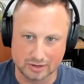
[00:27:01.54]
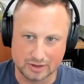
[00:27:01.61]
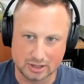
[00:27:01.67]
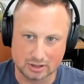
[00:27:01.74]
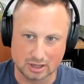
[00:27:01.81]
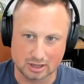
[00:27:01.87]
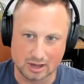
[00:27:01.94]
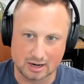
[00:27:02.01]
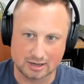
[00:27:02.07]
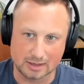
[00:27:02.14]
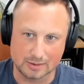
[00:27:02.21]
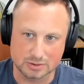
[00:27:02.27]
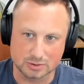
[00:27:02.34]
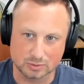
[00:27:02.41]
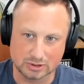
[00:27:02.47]
I think a lot of
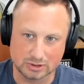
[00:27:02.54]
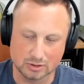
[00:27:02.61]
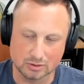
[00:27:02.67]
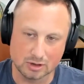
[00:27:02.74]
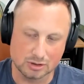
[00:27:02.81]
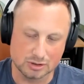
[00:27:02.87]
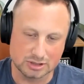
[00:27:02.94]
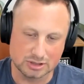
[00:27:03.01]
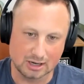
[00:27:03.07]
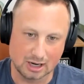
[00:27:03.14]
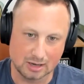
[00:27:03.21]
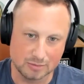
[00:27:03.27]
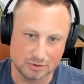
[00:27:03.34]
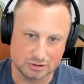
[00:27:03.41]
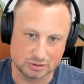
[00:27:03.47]
times we don't understand
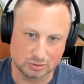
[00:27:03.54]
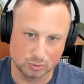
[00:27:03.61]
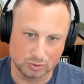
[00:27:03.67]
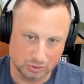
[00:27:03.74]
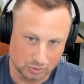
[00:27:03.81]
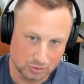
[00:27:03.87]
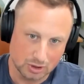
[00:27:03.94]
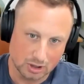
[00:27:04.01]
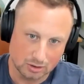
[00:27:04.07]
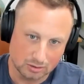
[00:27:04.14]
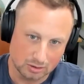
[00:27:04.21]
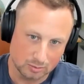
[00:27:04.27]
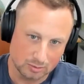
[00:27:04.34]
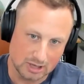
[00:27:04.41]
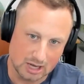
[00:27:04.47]
how much we do
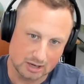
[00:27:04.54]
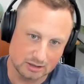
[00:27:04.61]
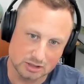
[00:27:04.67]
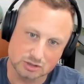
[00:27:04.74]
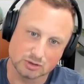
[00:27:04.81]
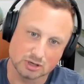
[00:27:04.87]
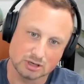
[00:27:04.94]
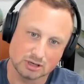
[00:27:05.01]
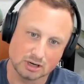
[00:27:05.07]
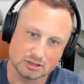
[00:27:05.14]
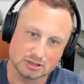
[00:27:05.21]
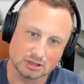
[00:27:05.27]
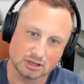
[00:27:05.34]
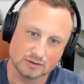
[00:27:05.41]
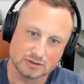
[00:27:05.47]
know, and we kind of discredit
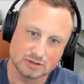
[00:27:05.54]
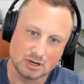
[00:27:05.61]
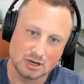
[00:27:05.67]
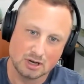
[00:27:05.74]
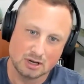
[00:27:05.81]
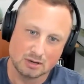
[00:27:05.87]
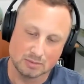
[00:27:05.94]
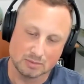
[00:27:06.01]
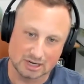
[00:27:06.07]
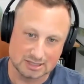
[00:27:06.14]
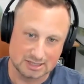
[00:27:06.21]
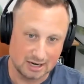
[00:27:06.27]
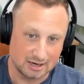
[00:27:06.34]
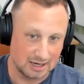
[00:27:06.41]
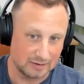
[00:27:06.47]
ourselves,
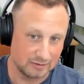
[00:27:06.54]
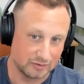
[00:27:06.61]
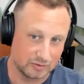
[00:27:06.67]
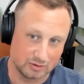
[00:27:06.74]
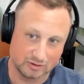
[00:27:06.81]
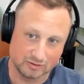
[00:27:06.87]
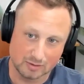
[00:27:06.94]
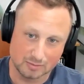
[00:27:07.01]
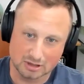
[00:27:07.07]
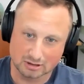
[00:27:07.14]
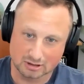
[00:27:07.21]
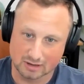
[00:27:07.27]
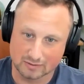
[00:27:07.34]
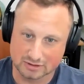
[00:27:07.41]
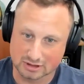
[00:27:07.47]
because I can have a 45-minute
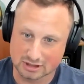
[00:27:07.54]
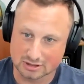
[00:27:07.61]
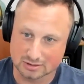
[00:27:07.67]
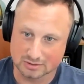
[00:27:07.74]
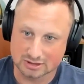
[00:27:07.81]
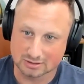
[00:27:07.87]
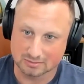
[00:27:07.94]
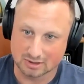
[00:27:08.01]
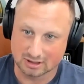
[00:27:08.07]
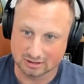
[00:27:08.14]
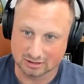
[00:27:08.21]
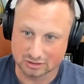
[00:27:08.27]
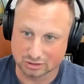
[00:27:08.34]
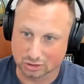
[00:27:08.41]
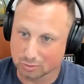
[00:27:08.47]
conversation with somebody
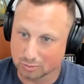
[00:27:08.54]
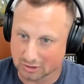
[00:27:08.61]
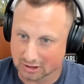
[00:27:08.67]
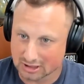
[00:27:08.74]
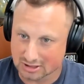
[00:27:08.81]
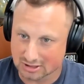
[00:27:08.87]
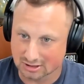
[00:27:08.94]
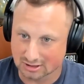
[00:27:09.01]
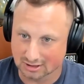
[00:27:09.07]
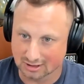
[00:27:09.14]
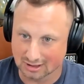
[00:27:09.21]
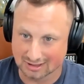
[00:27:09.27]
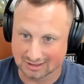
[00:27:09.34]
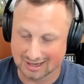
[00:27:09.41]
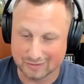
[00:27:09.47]
super easily
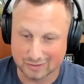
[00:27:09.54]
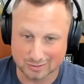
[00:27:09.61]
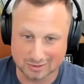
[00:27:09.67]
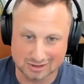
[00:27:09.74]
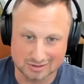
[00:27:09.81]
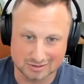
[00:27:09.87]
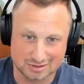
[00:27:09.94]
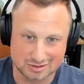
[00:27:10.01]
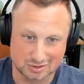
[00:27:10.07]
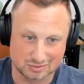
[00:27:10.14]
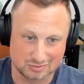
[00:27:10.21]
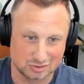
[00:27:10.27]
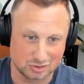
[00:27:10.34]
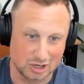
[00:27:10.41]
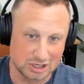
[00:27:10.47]
and never really
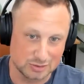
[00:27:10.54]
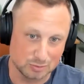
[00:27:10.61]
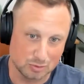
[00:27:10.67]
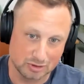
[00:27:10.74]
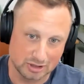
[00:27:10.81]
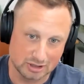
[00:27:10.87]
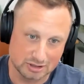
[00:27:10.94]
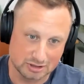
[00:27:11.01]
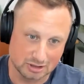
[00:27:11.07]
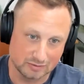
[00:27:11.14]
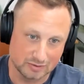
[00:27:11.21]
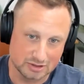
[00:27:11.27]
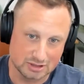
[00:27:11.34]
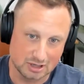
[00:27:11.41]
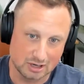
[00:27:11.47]
scratch more than the
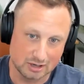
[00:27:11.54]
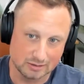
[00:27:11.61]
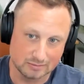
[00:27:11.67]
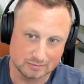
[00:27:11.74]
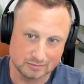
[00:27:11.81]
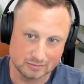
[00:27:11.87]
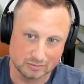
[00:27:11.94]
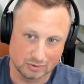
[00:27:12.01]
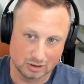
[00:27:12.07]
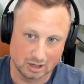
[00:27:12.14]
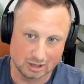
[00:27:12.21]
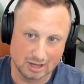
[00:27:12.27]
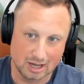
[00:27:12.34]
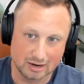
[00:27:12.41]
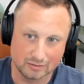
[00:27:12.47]
surface on
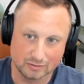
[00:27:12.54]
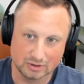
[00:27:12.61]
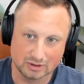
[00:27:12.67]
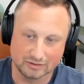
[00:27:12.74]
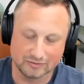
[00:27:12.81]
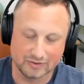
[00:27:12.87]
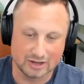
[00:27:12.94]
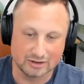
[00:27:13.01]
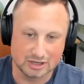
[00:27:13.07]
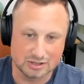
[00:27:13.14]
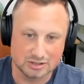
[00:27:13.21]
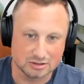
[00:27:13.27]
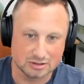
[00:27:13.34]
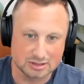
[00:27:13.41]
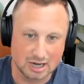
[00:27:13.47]
a lot of really
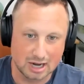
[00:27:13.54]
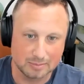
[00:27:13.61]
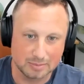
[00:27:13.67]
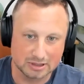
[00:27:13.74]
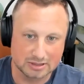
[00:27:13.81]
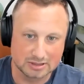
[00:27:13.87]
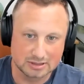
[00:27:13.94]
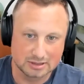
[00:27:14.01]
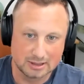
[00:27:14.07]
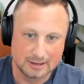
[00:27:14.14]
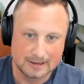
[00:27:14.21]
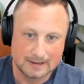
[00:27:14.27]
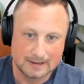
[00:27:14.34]
foundational topics.